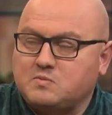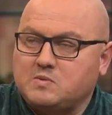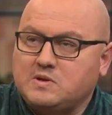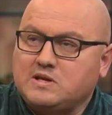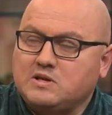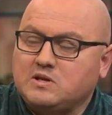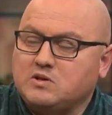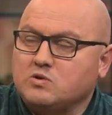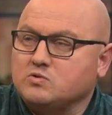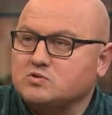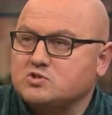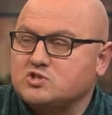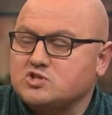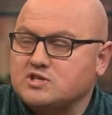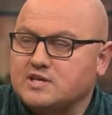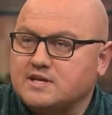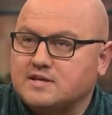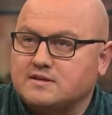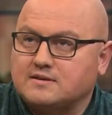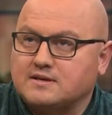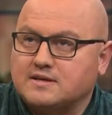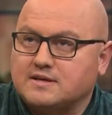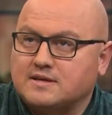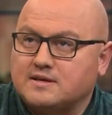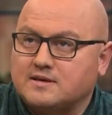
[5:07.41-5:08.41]
we launched
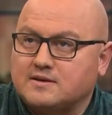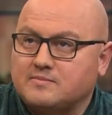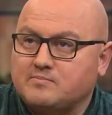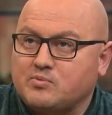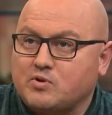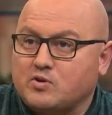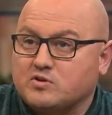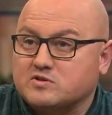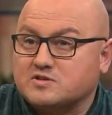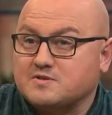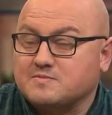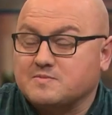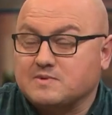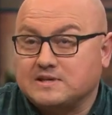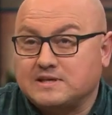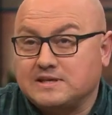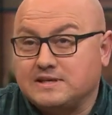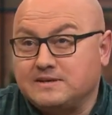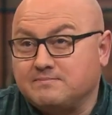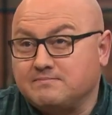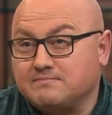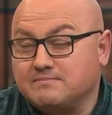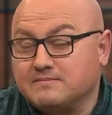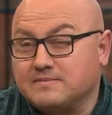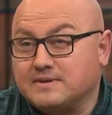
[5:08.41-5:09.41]
it
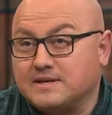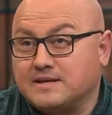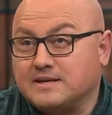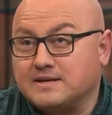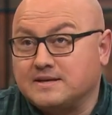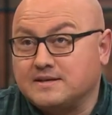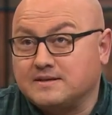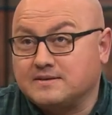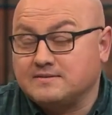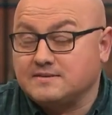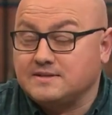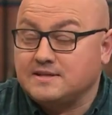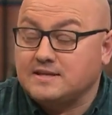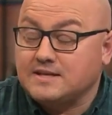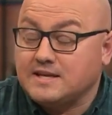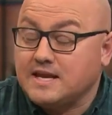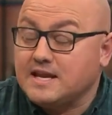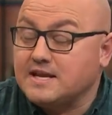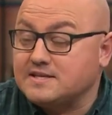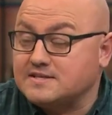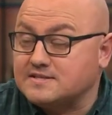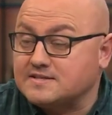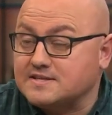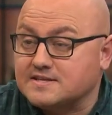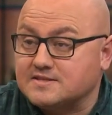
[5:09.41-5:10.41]
approximately
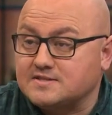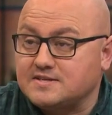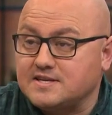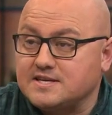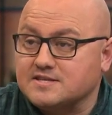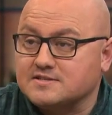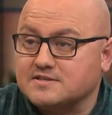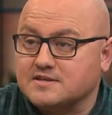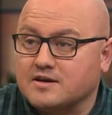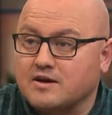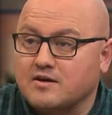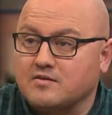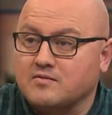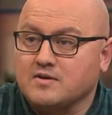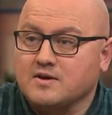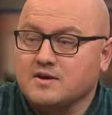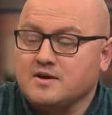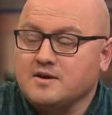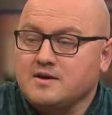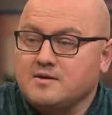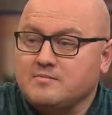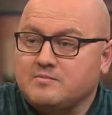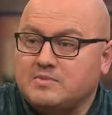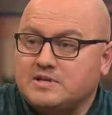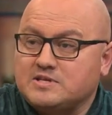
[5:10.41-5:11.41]
nearly 6 years ago,
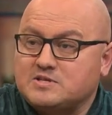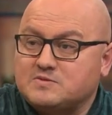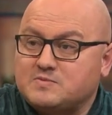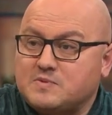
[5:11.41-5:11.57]
but